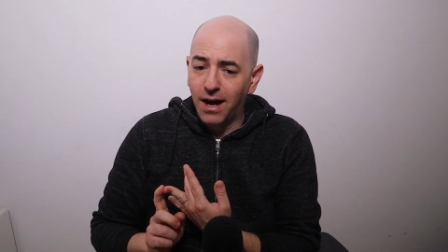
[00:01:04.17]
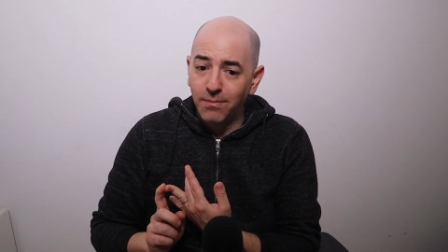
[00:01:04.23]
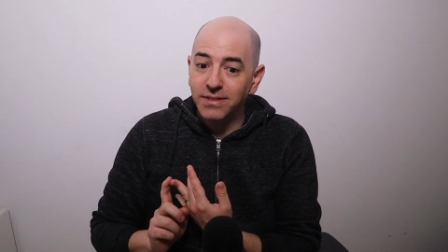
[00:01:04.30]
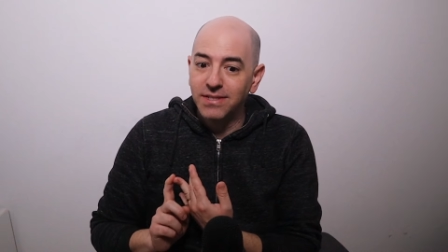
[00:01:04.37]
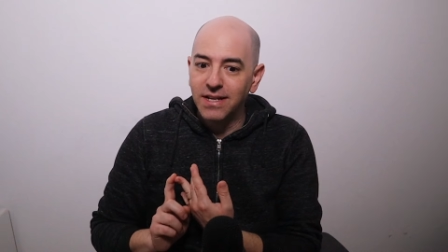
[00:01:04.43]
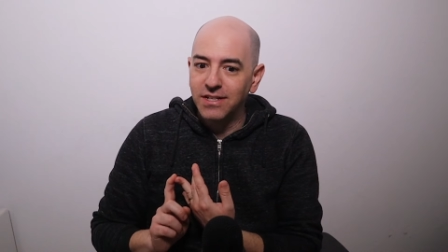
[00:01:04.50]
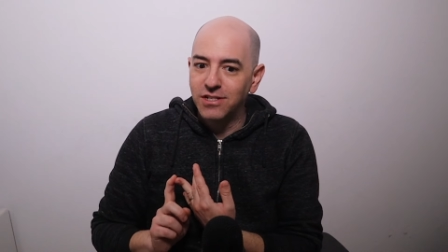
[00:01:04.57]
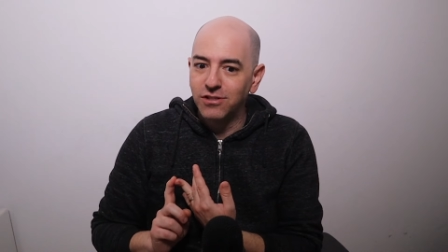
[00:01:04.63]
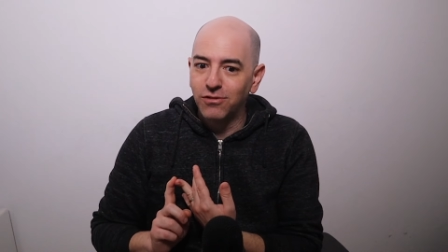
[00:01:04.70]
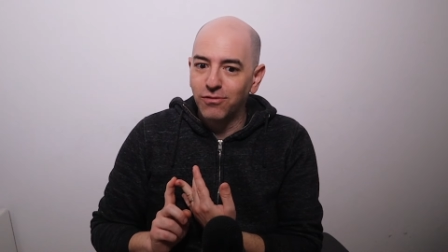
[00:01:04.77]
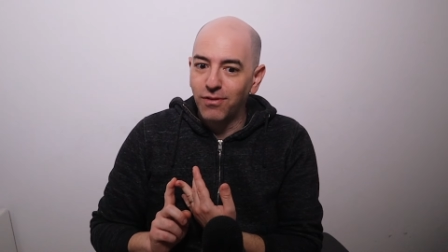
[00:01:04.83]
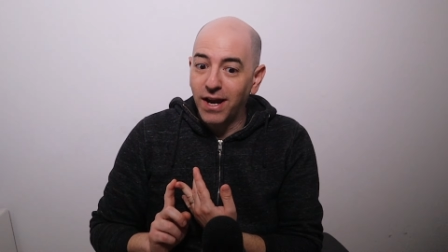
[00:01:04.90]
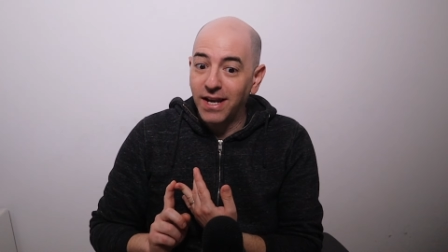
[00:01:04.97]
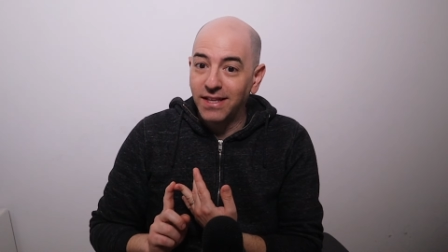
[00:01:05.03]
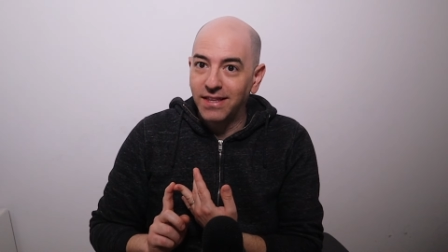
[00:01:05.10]
section are
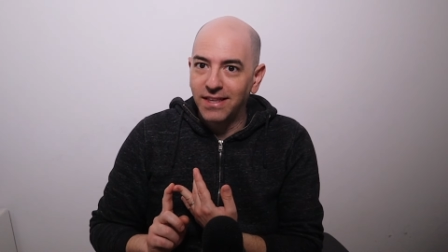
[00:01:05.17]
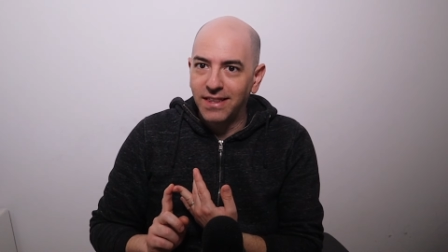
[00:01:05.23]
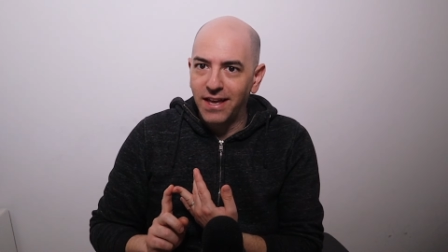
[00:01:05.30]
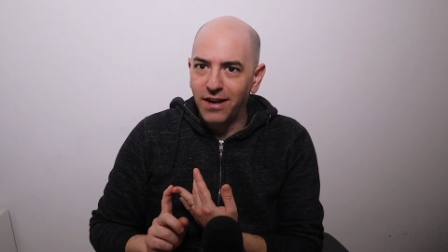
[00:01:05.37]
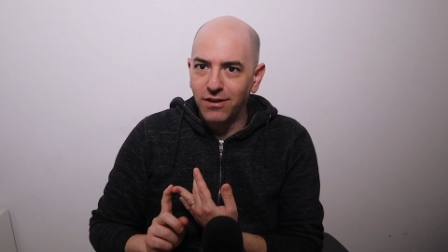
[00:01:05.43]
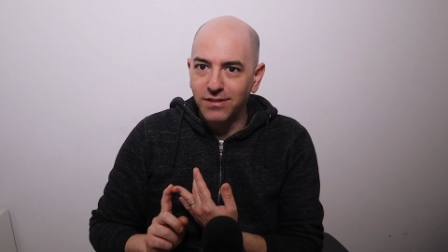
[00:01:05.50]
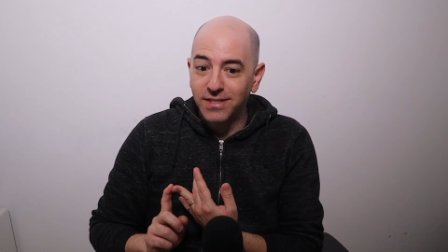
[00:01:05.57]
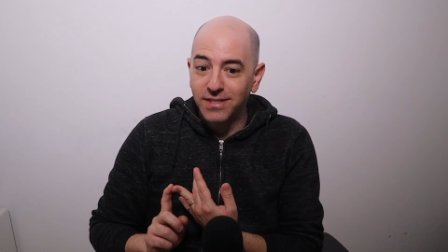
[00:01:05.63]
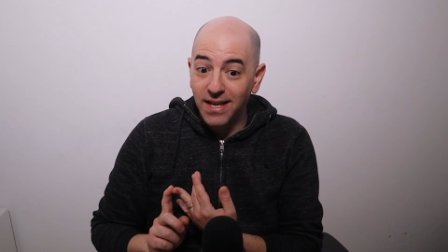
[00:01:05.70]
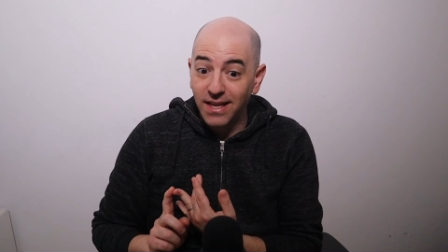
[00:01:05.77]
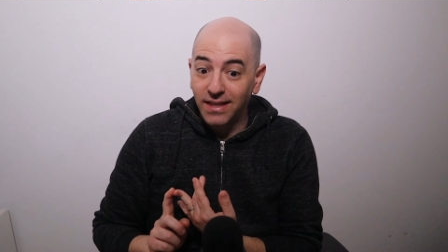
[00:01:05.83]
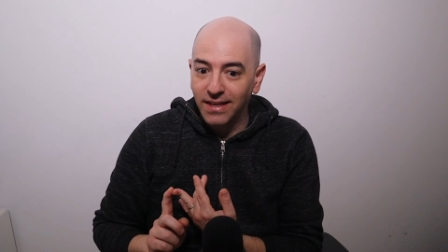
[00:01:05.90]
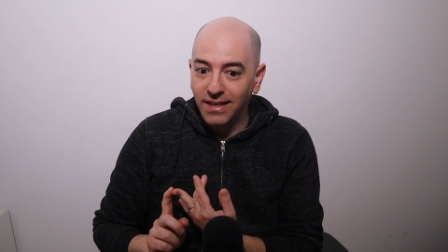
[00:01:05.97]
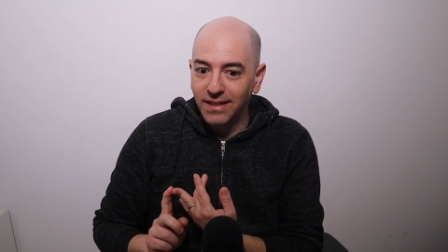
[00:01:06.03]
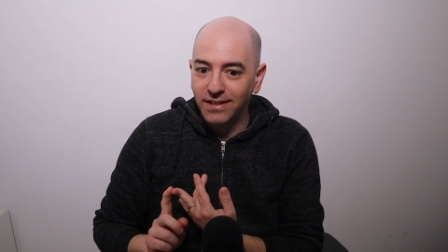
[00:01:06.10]
writing that they are
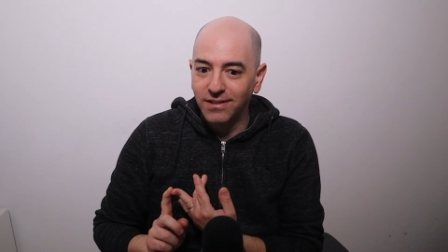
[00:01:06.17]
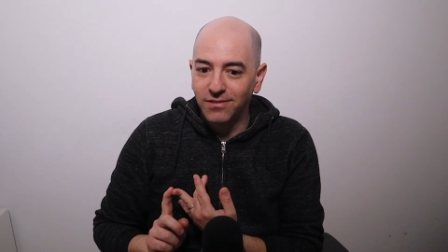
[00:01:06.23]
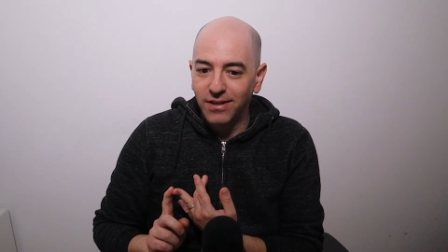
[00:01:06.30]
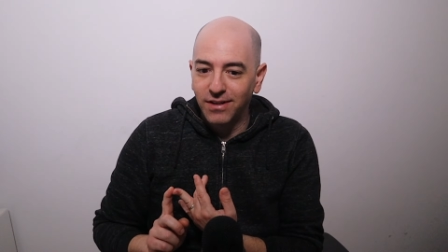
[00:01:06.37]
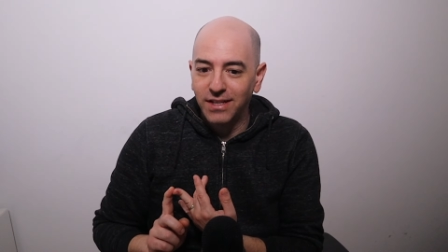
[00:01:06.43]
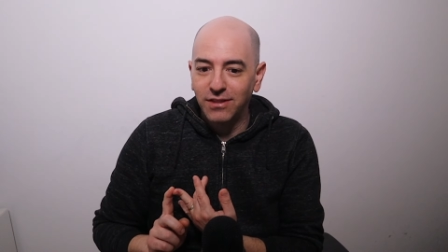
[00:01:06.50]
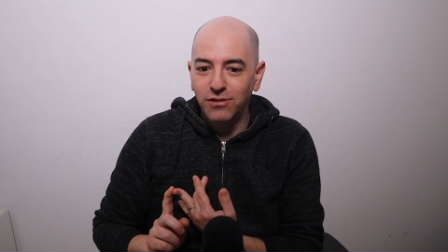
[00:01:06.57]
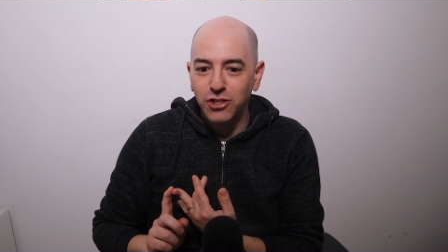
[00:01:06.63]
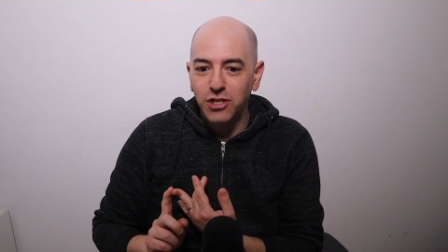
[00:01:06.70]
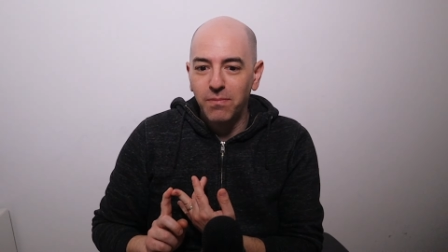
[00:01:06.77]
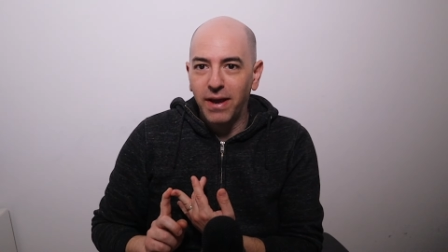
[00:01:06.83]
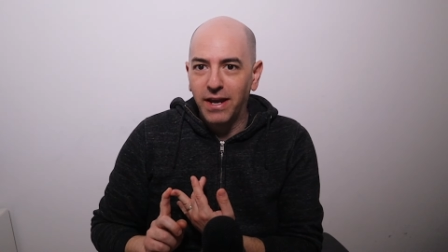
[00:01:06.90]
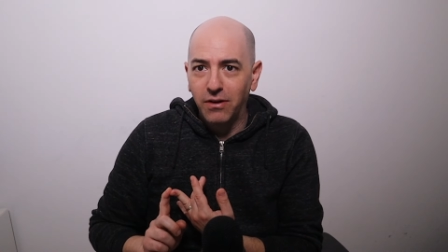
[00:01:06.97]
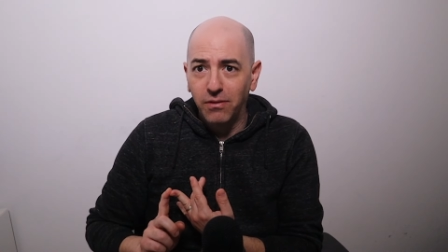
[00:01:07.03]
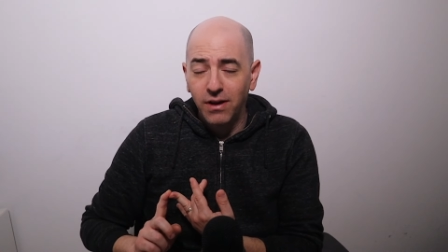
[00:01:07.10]
selling, right? The Shiba
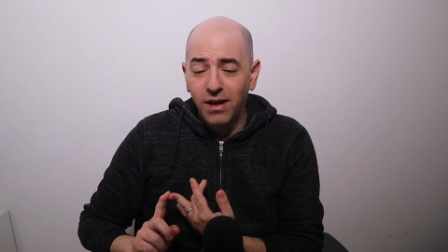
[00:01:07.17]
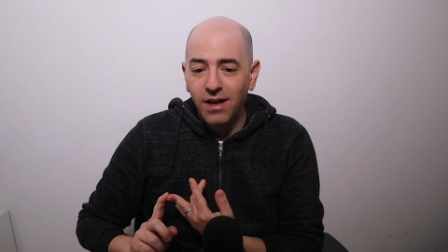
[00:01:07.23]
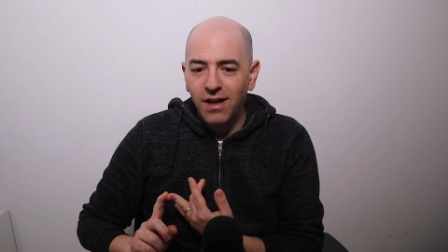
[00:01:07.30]
Inu.